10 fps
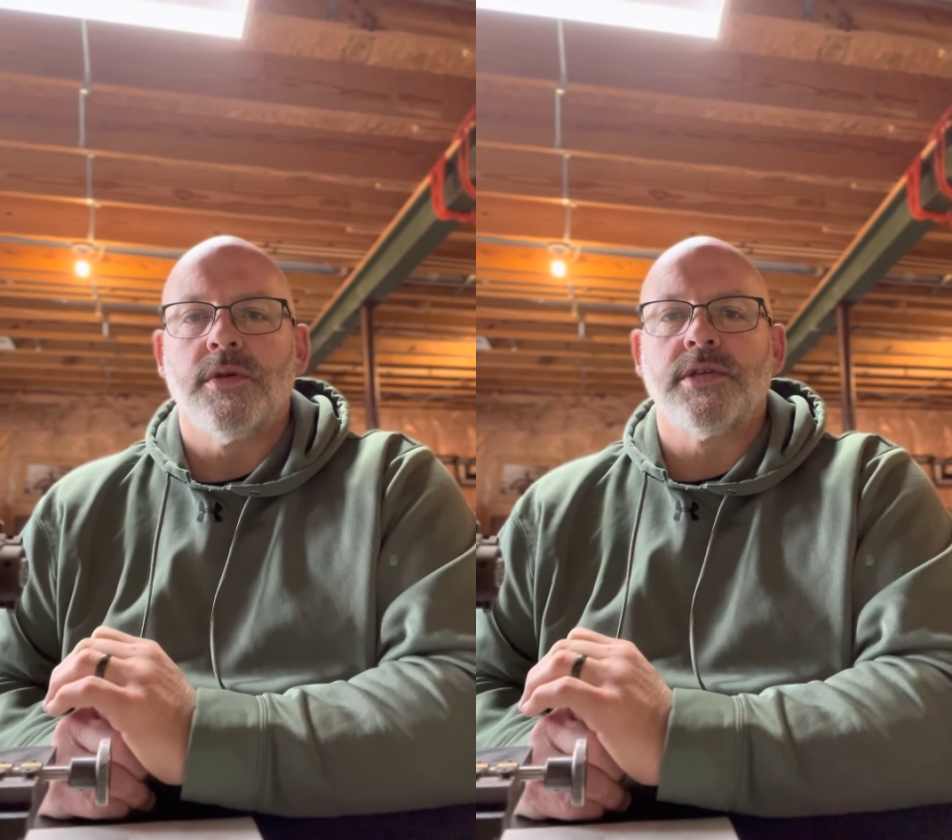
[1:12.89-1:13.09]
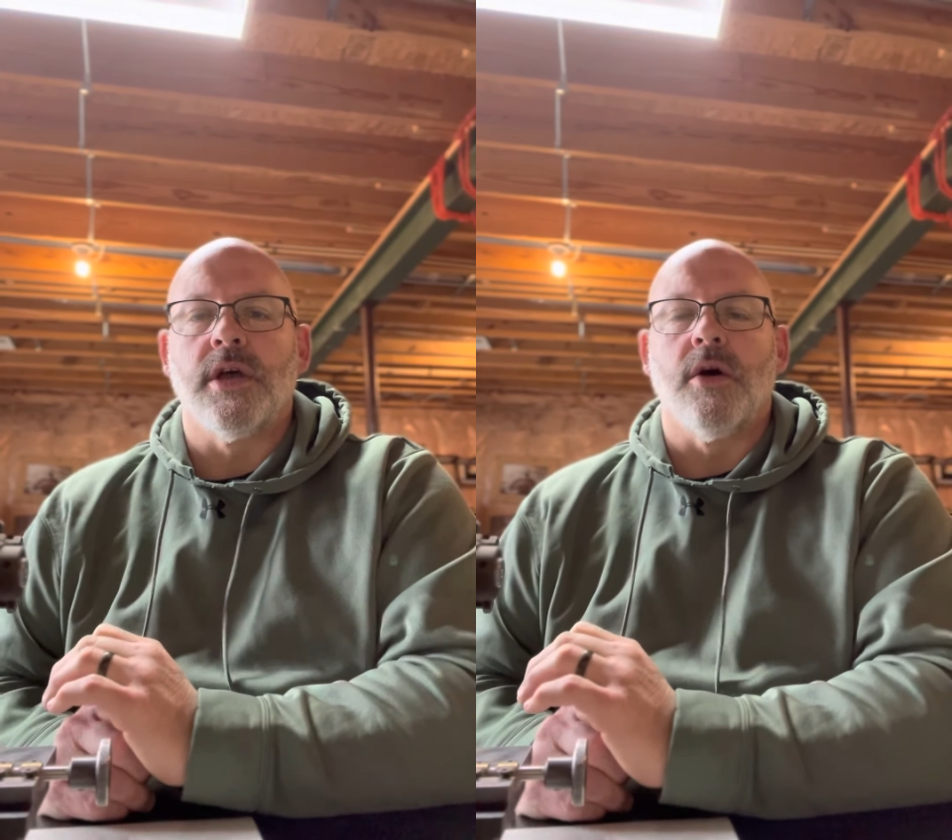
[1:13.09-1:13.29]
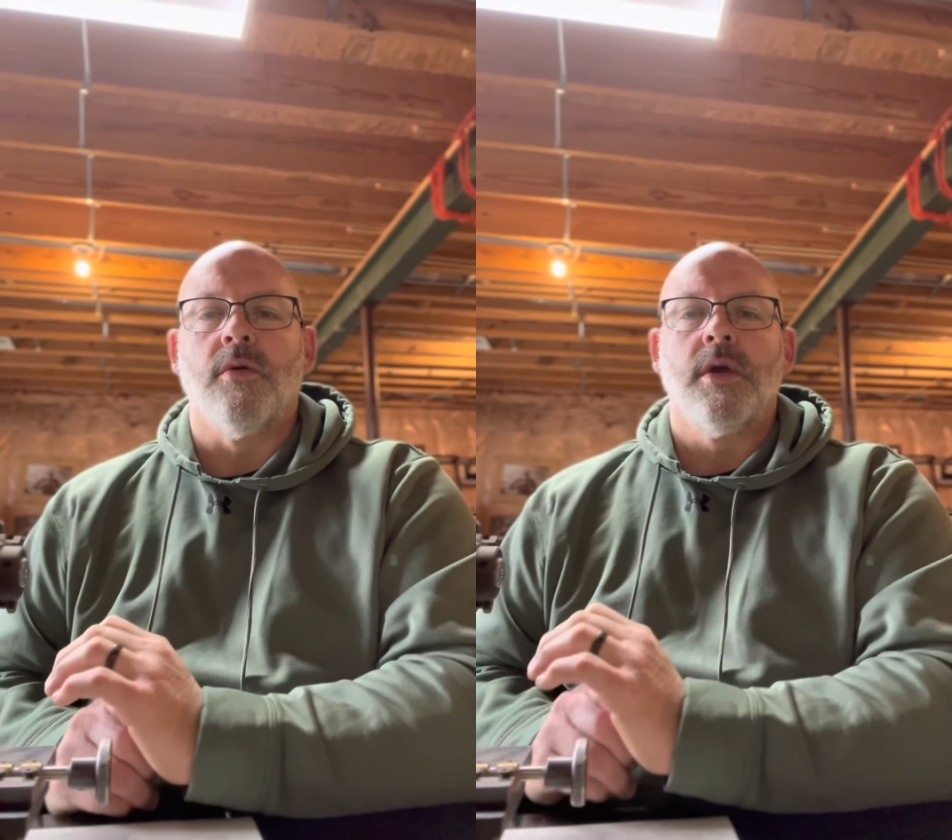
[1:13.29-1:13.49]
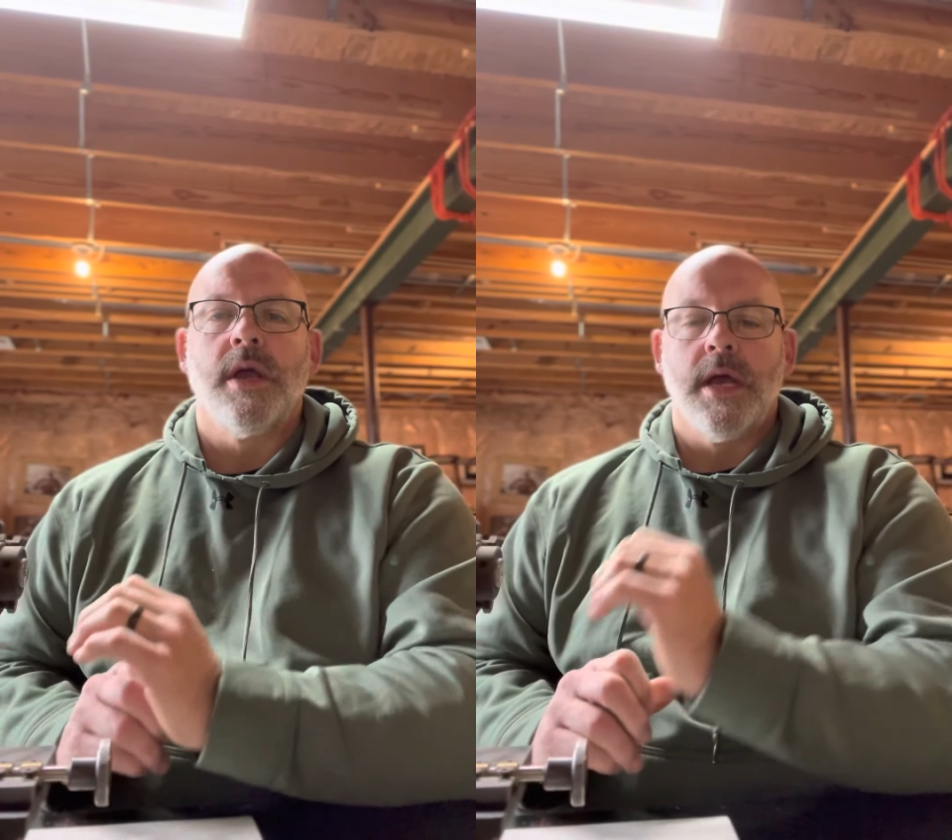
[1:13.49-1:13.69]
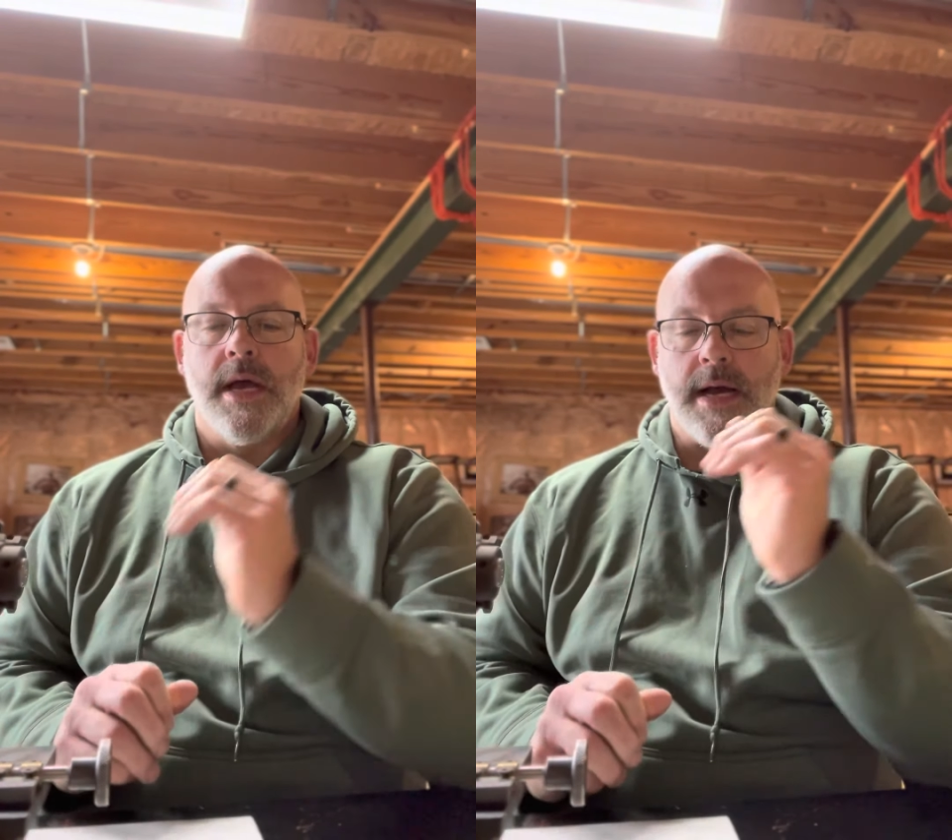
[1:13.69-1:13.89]
So
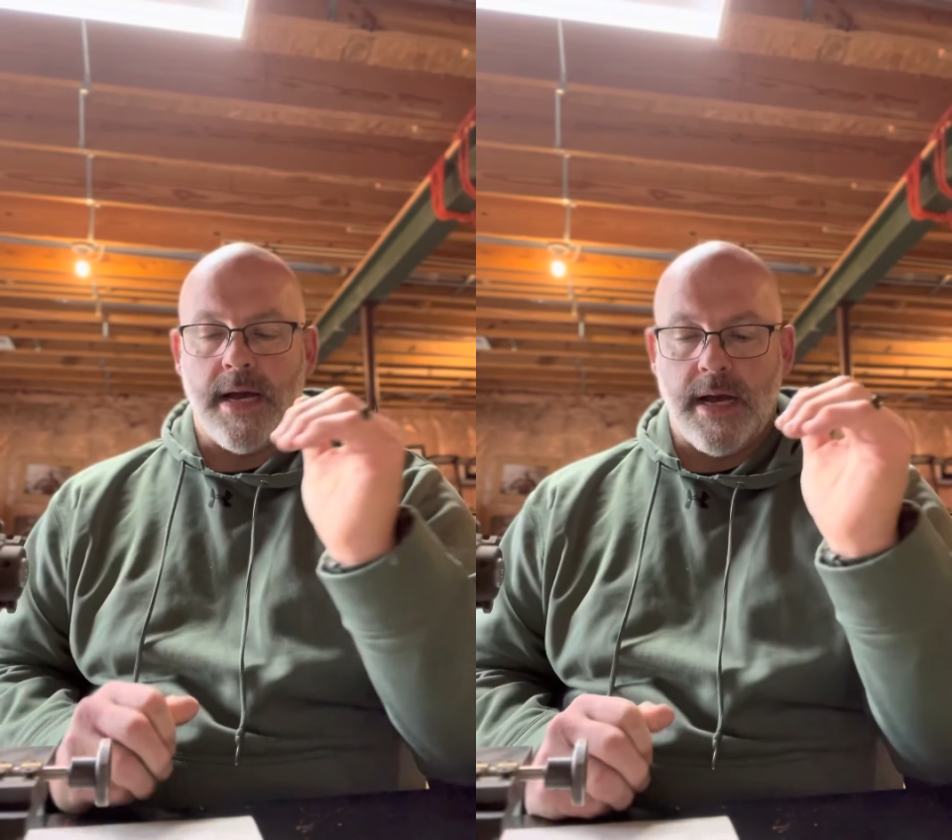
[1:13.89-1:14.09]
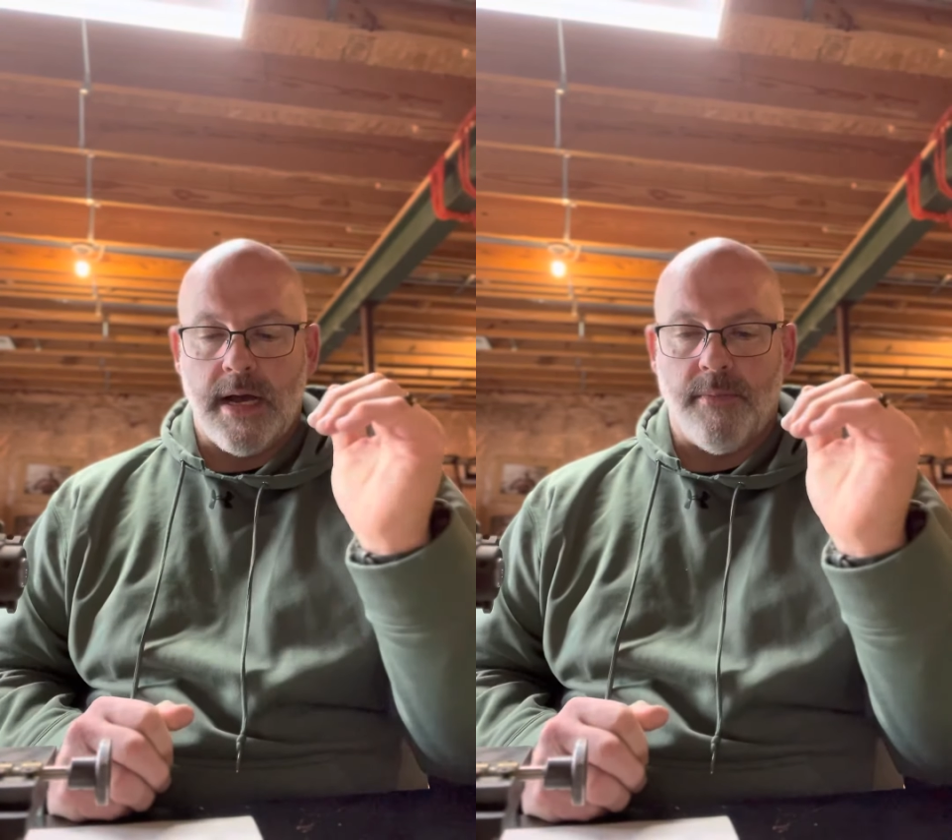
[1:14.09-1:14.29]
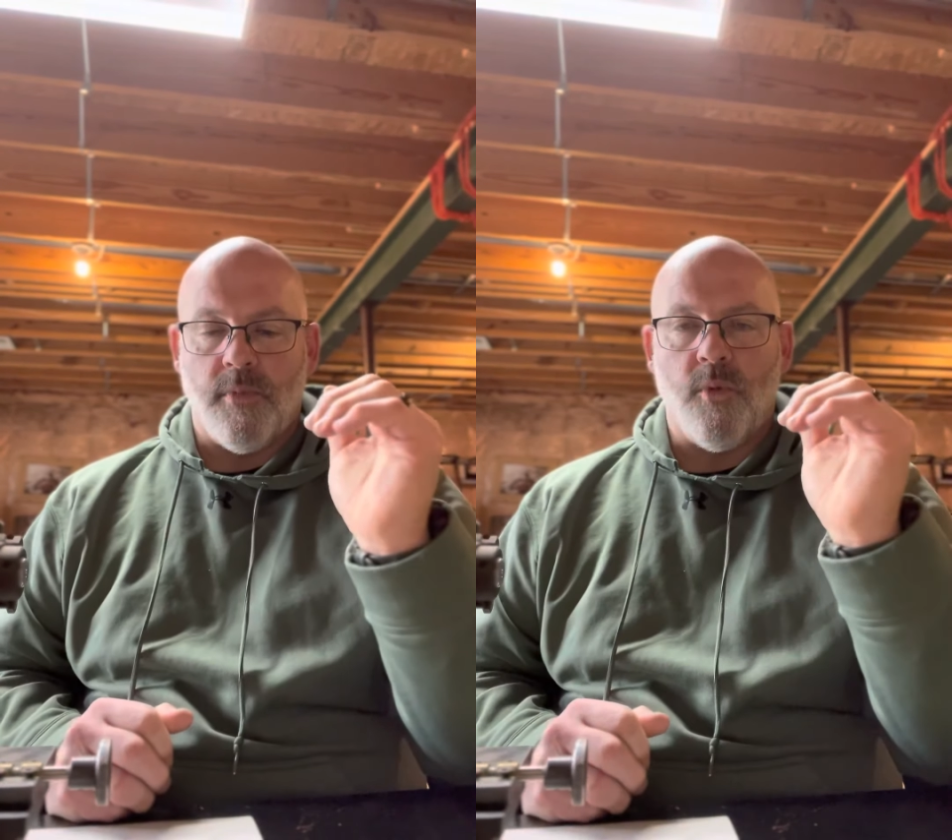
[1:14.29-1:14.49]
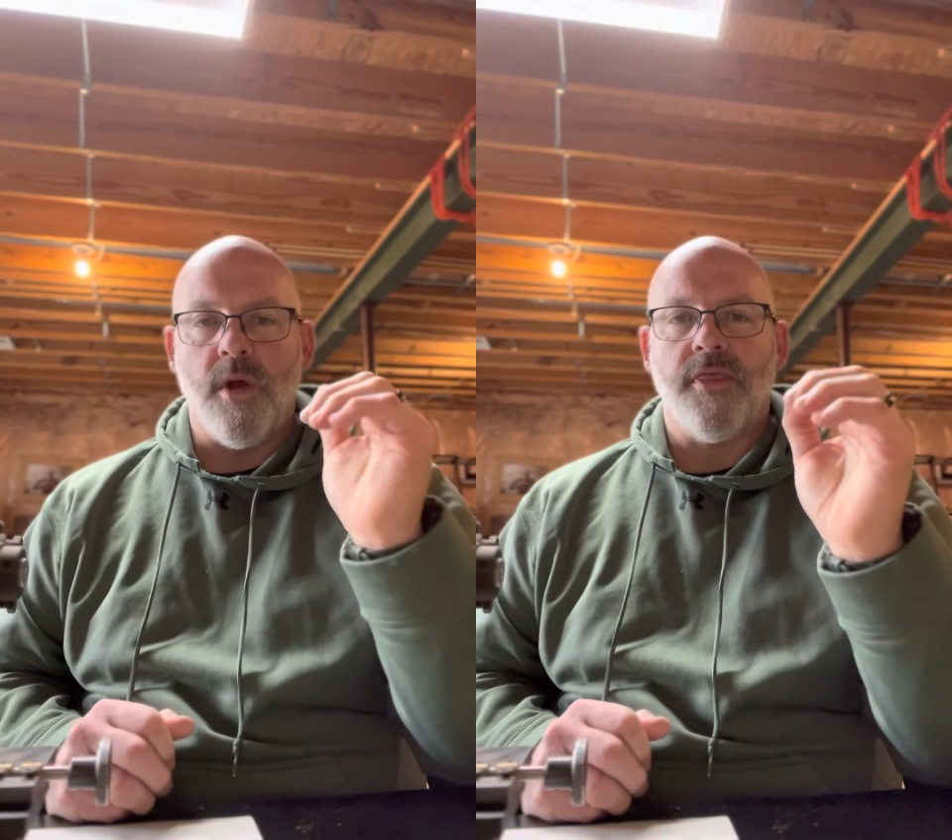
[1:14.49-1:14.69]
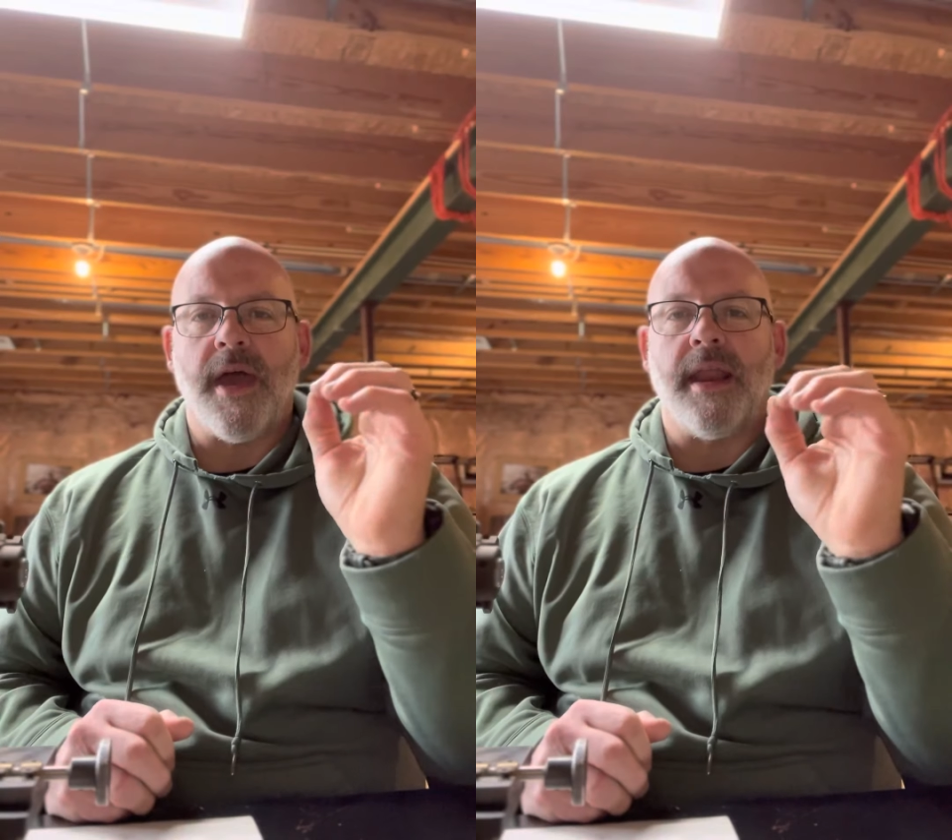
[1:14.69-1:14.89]
with that,